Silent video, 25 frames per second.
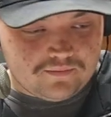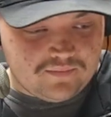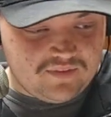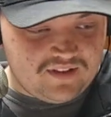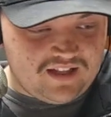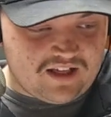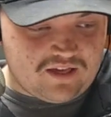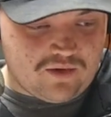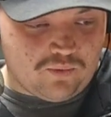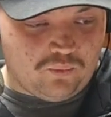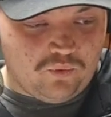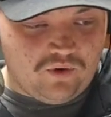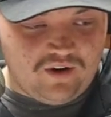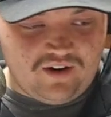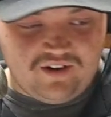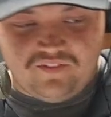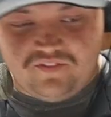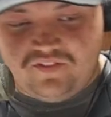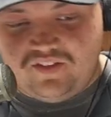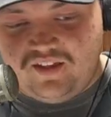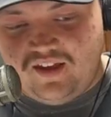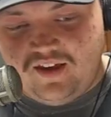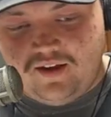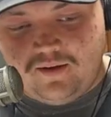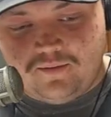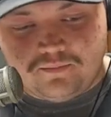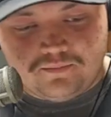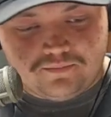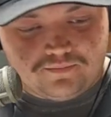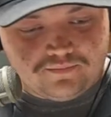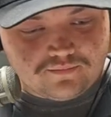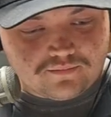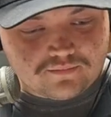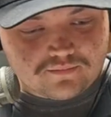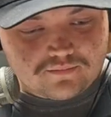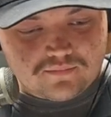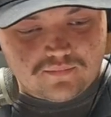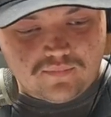That's one of the
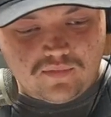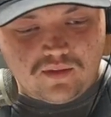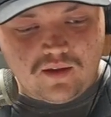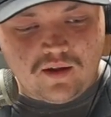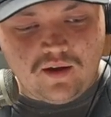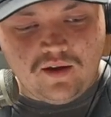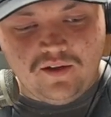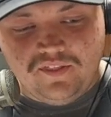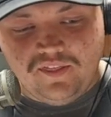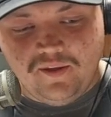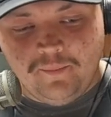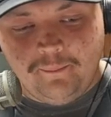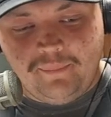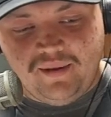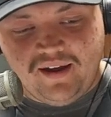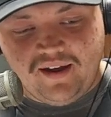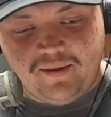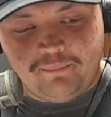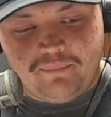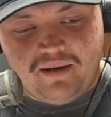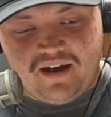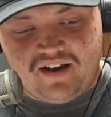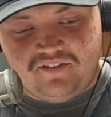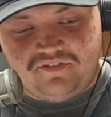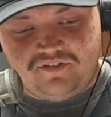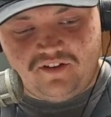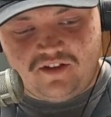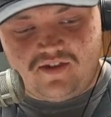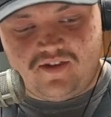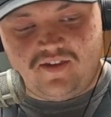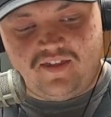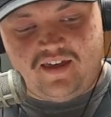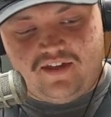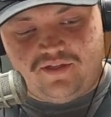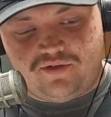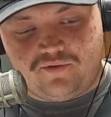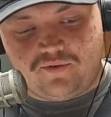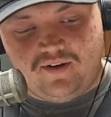big benefits
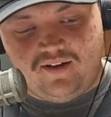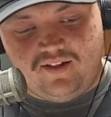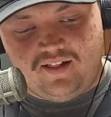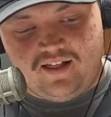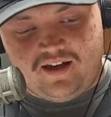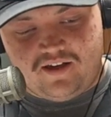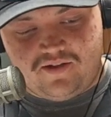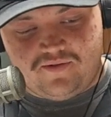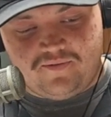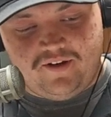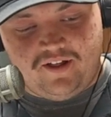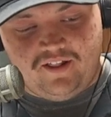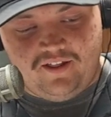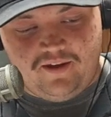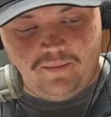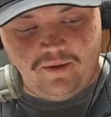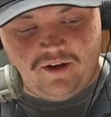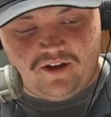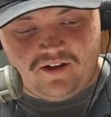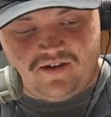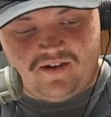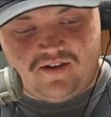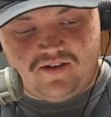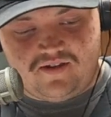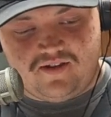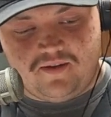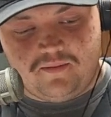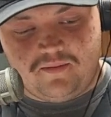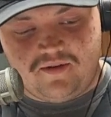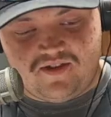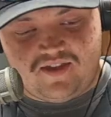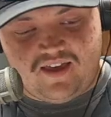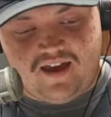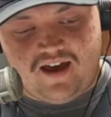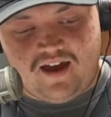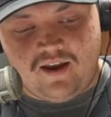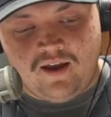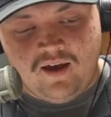of that 3-class volleyball system,
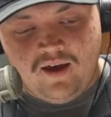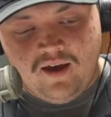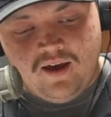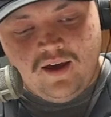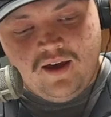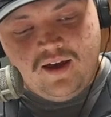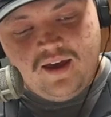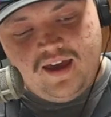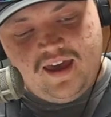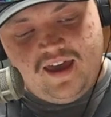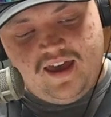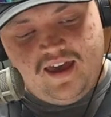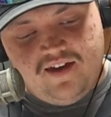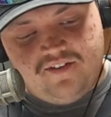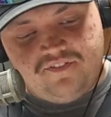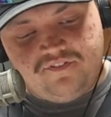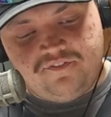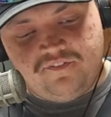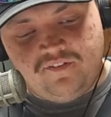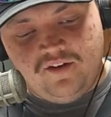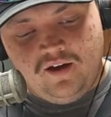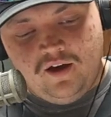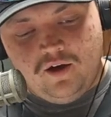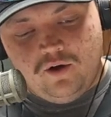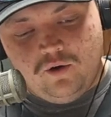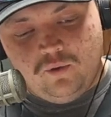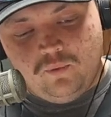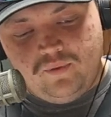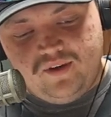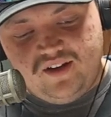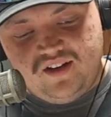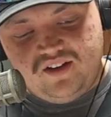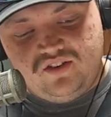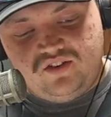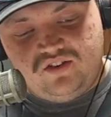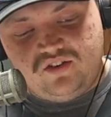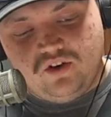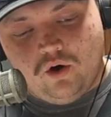is that if
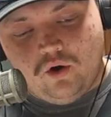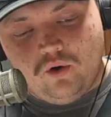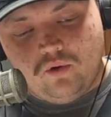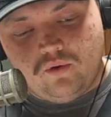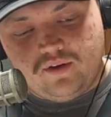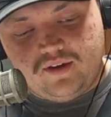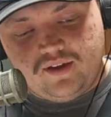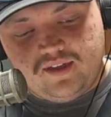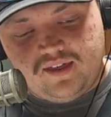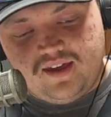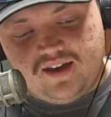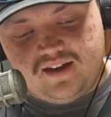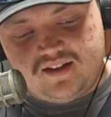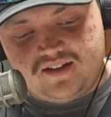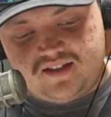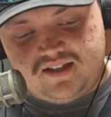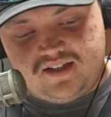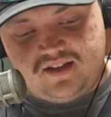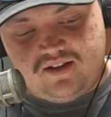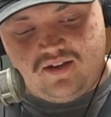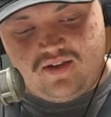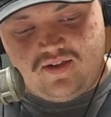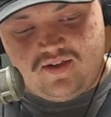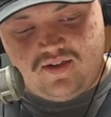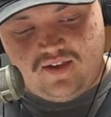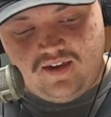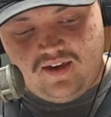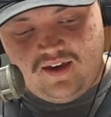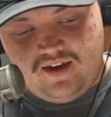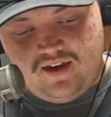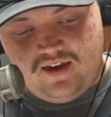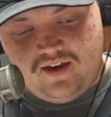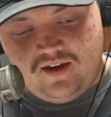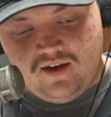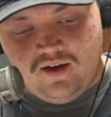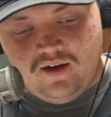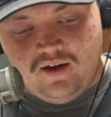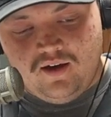we don't get to
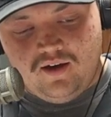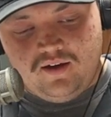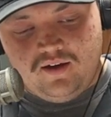see,